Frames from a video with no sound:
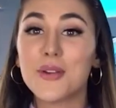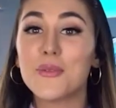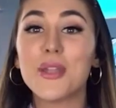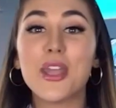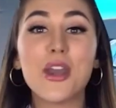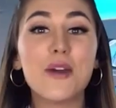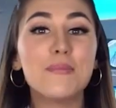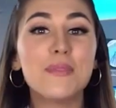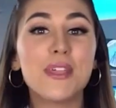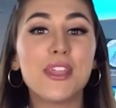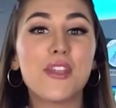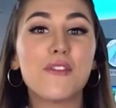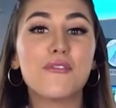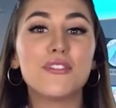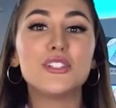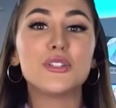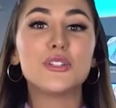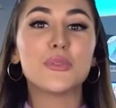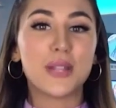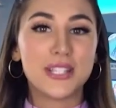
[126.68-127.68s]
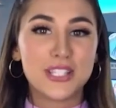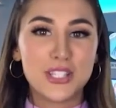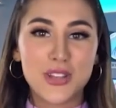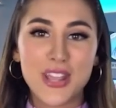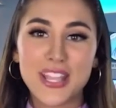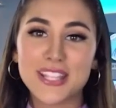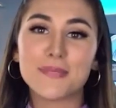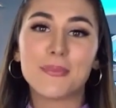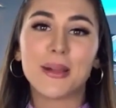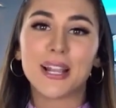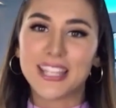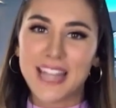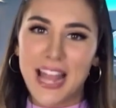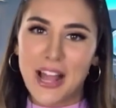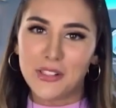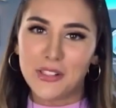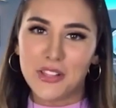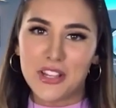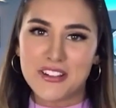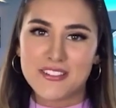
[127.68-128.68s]
We hope that you've enjoyed today's market
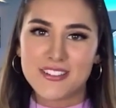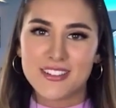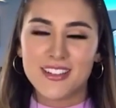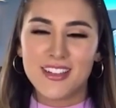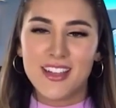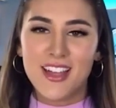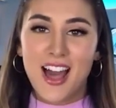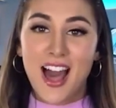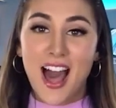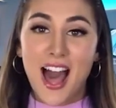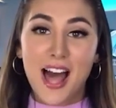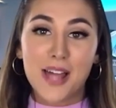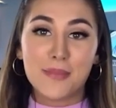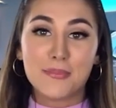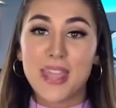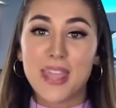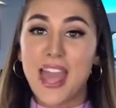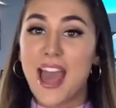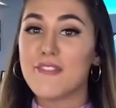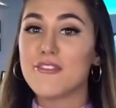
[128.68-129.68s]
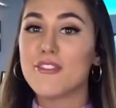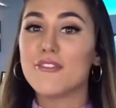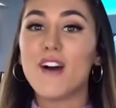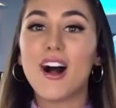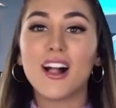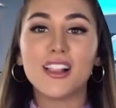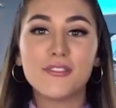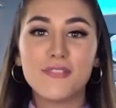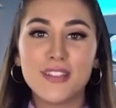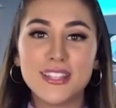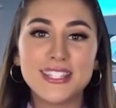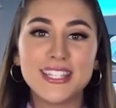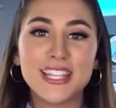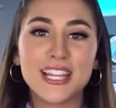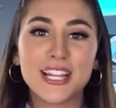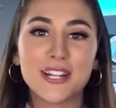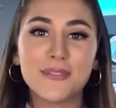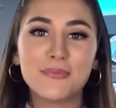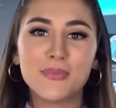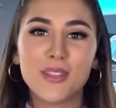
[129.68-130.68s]
outlook. On behalf of all of us
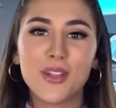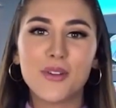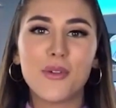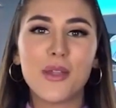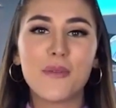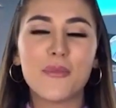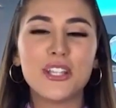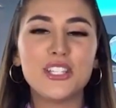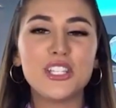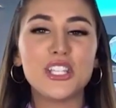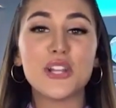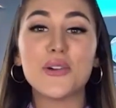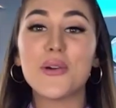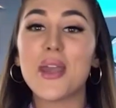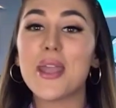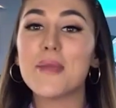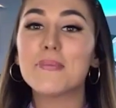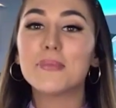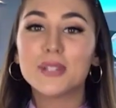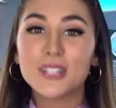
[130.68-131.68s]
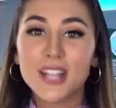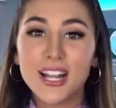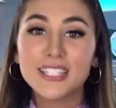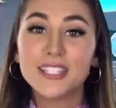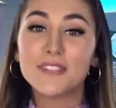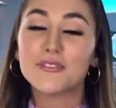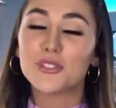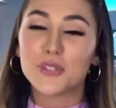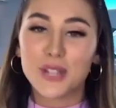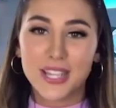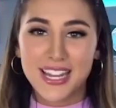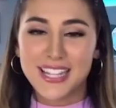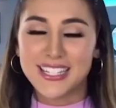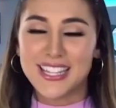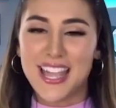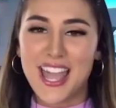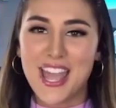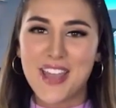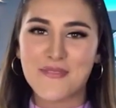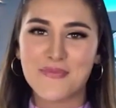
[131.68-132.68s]
here, we wish you a productive
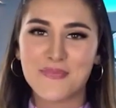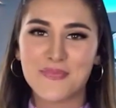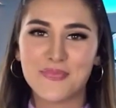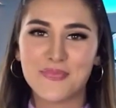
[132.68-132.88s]
trading day.